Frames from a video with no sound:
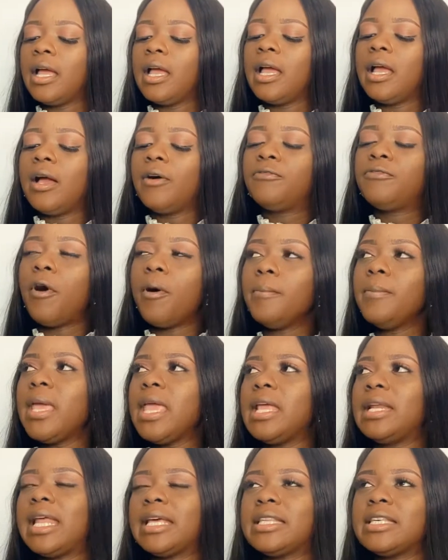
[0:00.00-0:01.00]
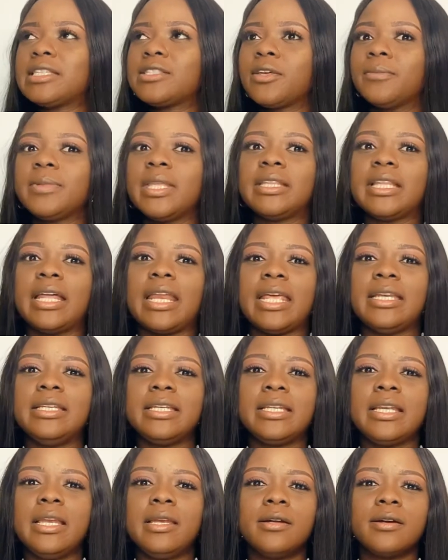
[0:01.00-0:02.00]
for me, like, this is something that I
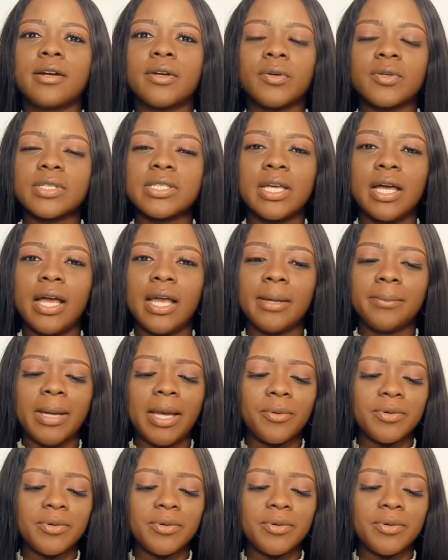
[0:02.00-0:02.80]
didn't learn on time.